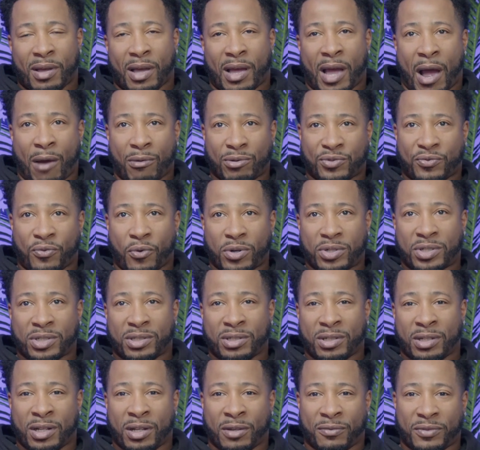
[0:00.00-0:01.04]
I was fortunate
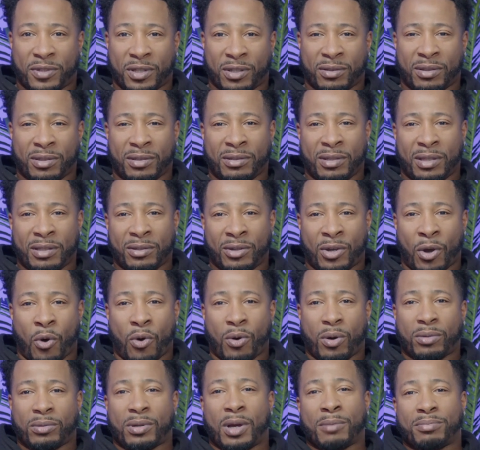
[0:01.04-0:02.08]
enough to
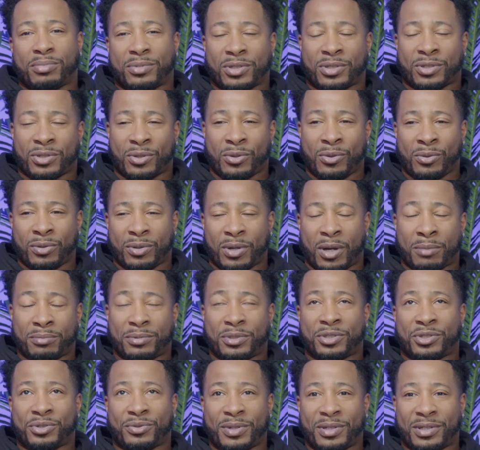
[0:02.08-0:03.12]
go up to school, up
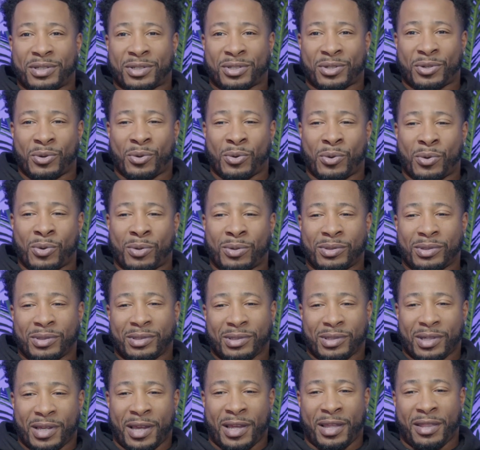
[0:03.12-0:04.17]
the street to school,
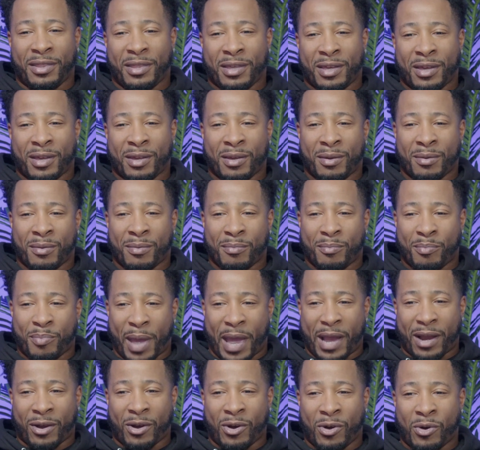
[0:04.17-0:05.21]
and then
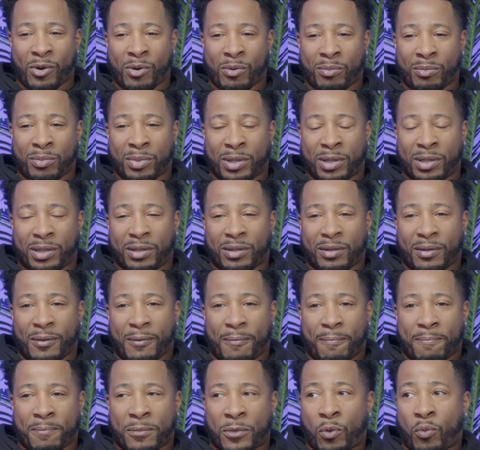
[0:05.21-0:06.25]
back home, but
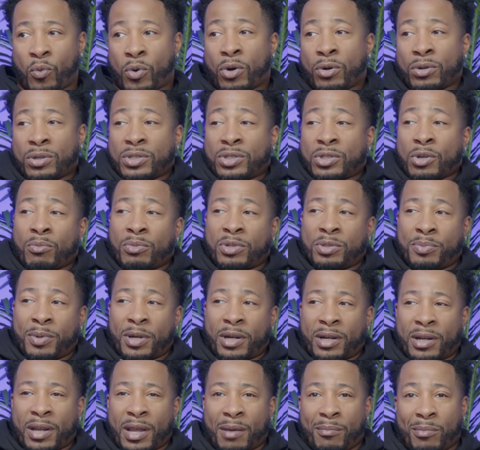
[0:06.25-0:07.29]
the world is so much
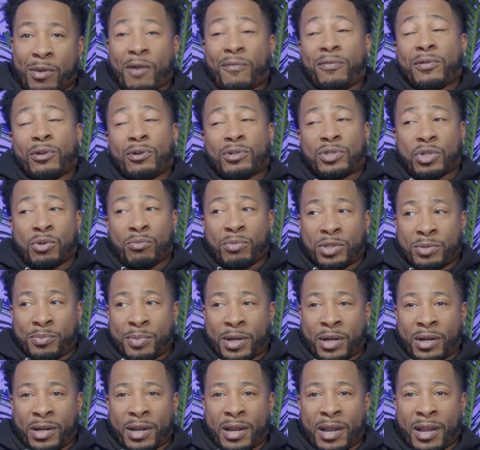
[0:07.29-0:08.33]
bigger than that. Buffalo is so much
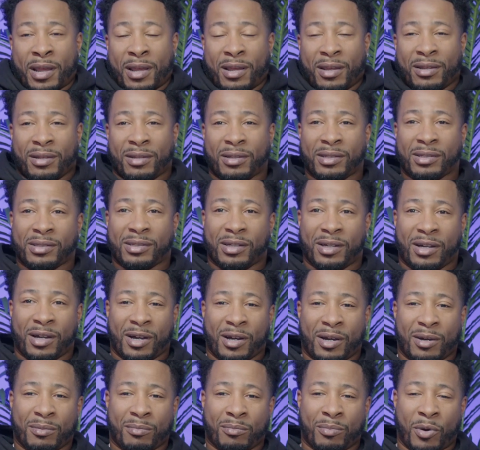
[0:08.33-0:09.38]
bigger than that.
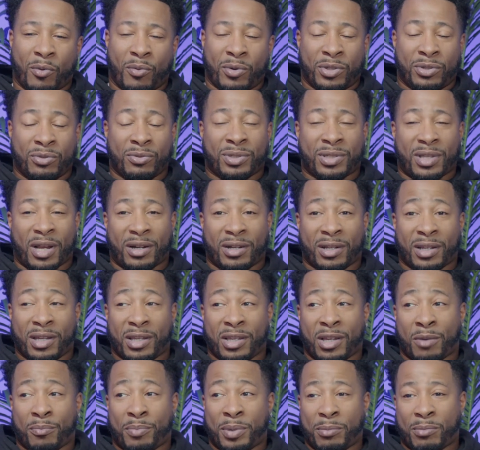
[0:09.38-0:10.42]
Um, but when you start to get
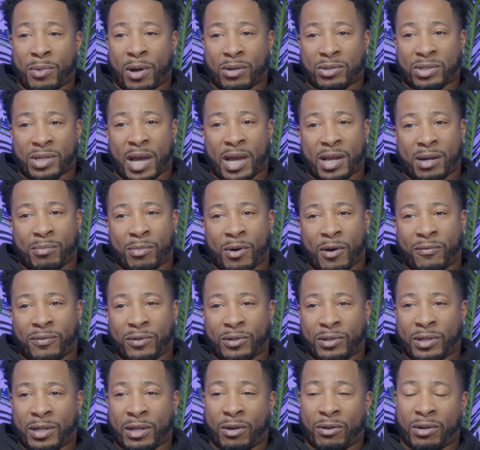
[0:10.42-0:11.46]
young people outside of
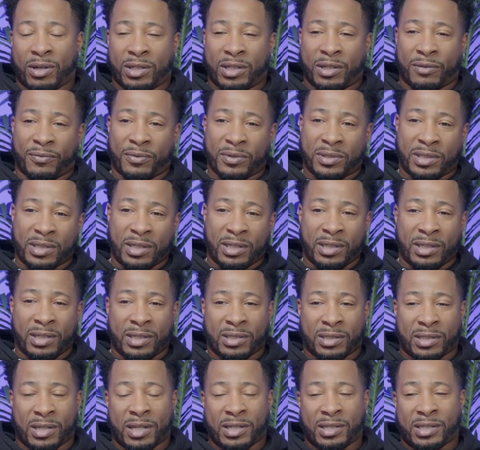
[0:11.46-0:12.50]
Buffalo and they go to different
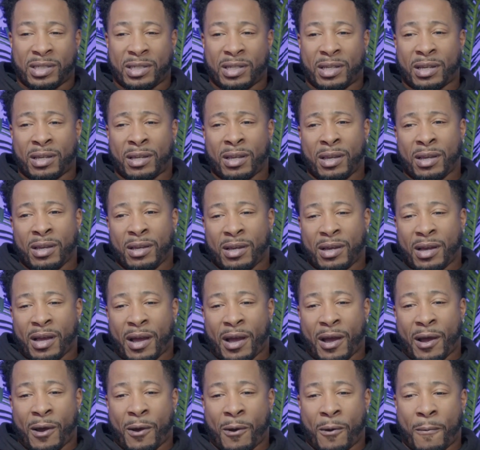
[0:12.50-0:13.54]
cities and they see
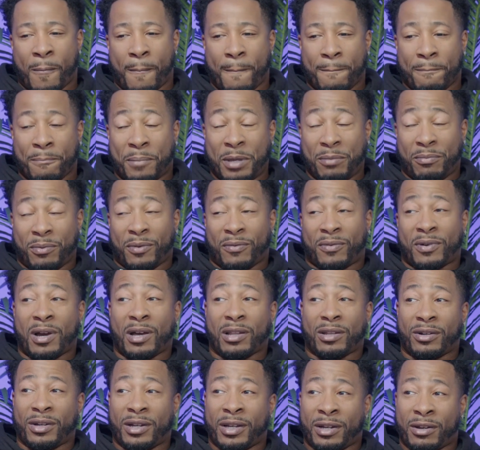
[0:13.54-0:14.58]
how people of
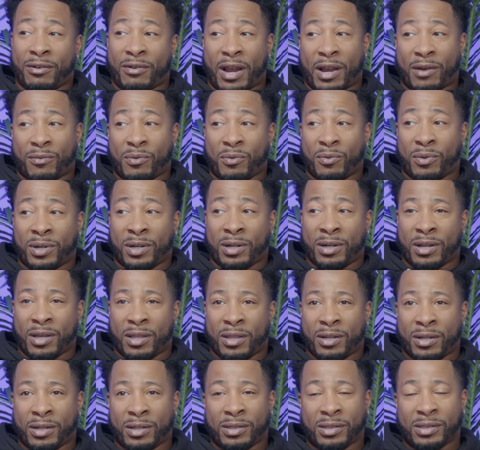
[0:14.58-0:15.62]
color interact with one
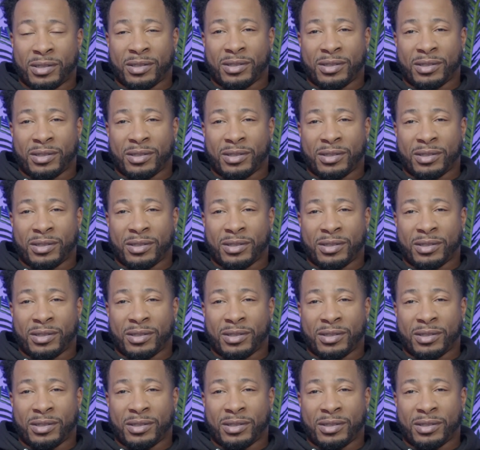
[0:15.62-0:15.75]
another,